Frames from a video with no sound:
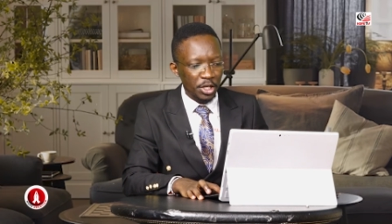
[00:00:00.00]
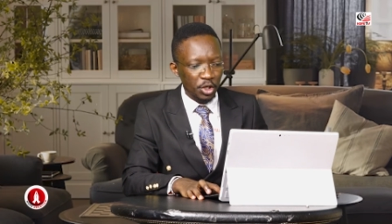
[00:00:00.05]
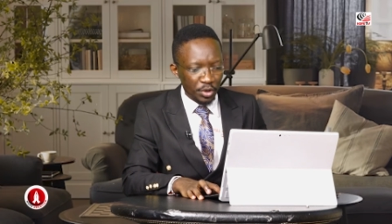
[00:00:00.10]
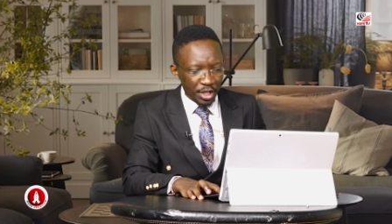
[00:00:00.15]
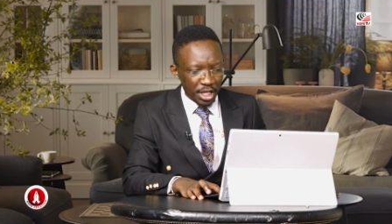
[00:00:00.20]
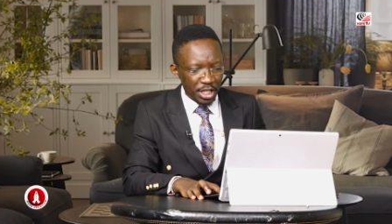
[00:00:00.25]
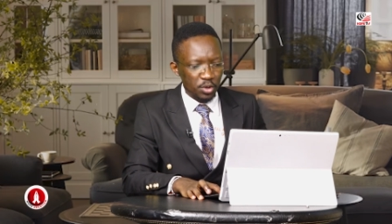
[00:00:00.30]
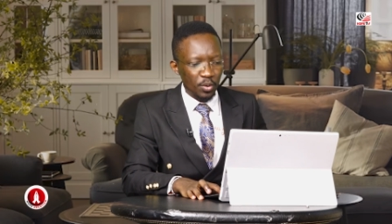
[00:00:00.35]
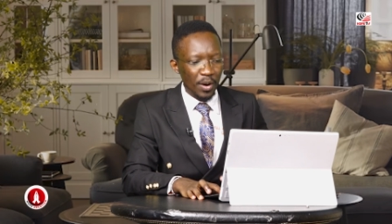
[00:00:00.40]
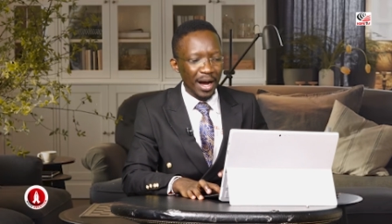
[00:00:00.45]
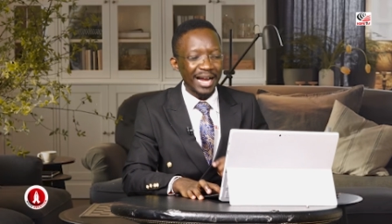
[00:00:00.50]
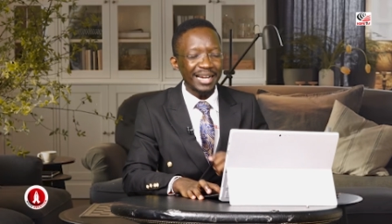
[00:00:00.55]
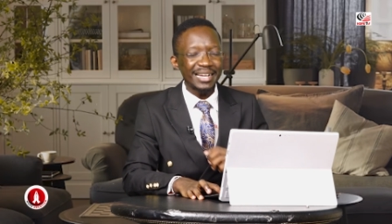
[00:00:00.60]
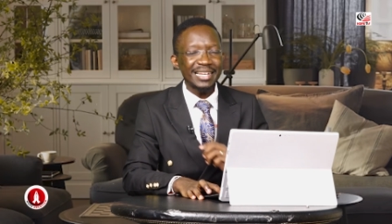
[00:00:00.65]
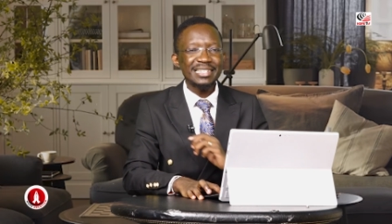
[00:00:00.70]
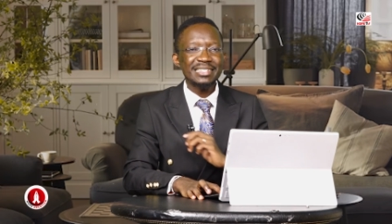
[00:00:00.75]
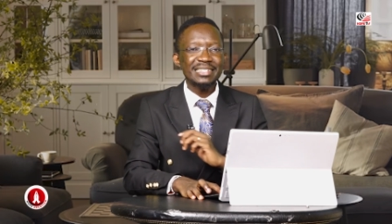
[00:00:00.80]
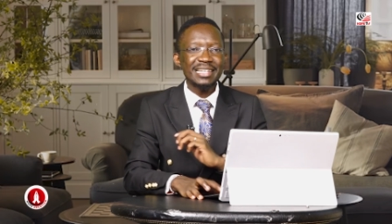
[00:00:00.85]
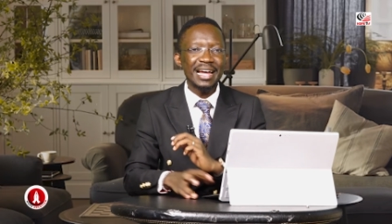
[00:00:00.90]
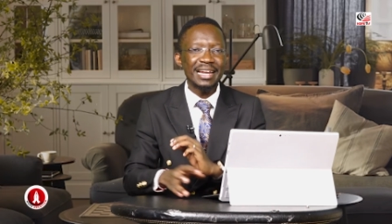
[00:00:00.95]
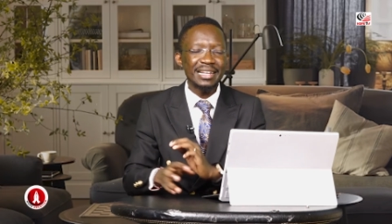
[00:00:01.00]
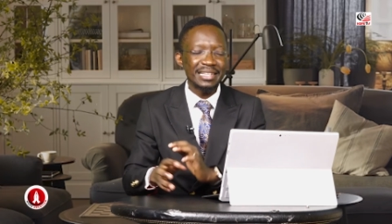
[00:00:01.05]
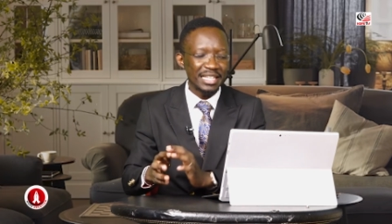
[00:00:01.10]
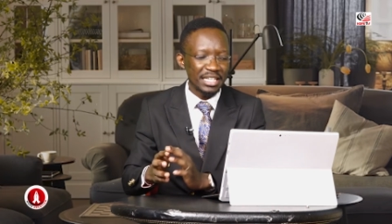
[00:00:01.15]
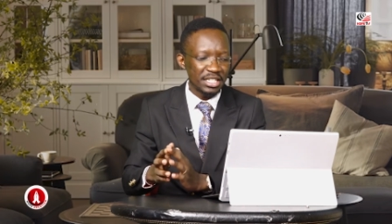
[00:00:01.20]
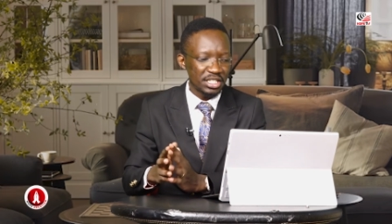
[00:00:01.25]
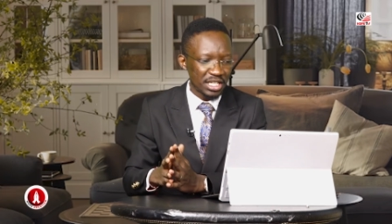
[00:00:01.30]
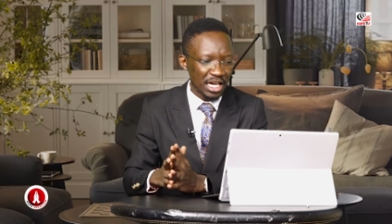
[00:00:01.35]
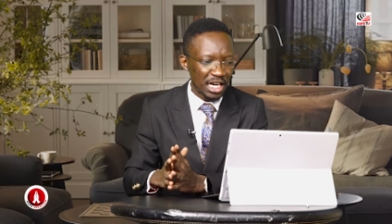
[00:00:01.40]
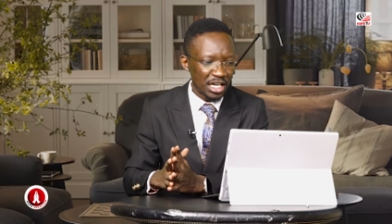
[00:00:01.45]
You need to understand
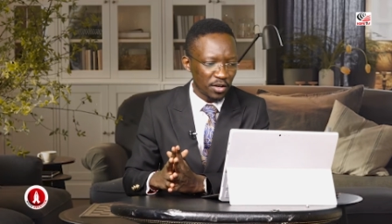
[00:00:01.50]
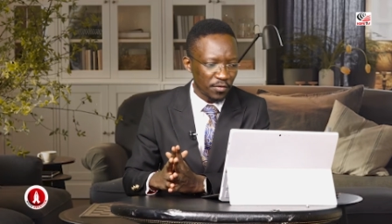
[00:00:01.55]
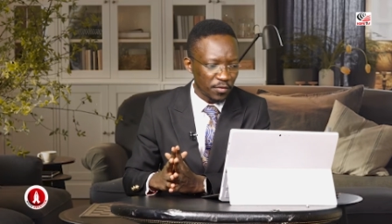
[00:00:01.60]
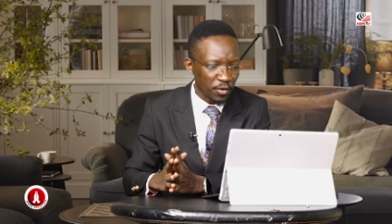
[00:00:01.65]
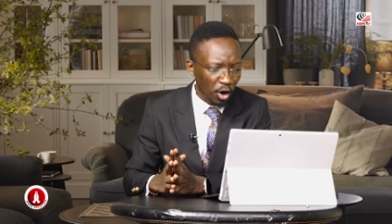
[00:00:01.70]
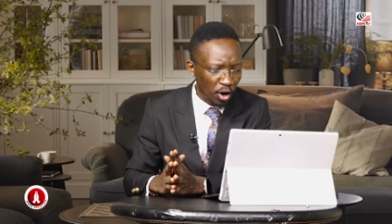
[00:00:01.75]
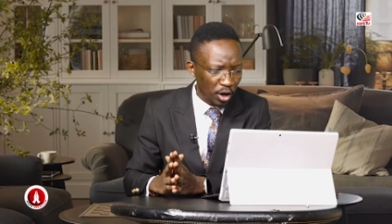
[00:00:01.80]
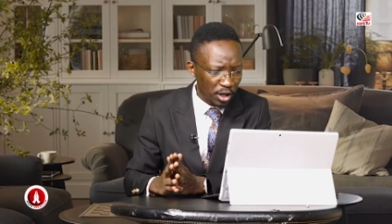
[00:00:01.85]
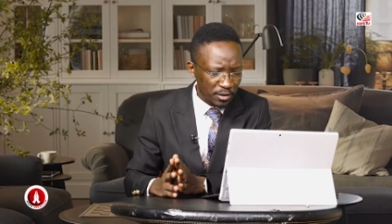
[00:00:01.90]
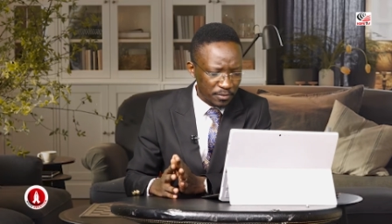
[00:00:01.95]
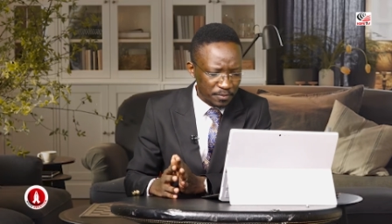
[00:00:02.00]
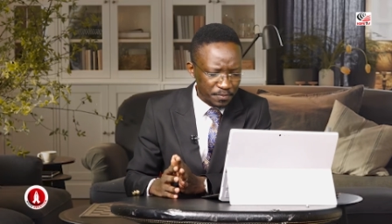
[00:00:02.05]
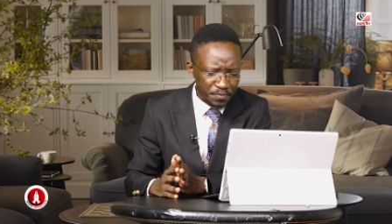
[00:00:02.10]
this child of God